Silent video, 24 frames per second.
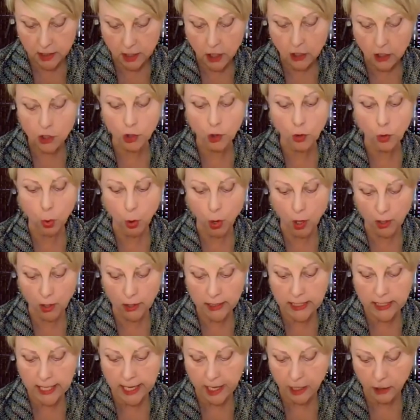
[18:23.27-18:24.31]
to
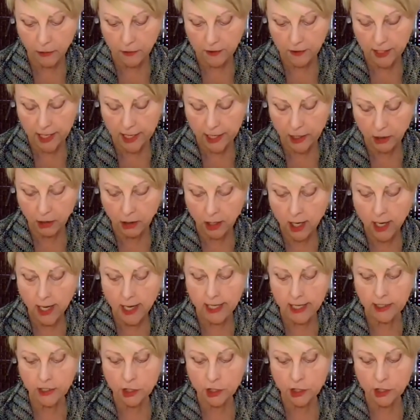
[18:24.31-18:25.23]
quality health care and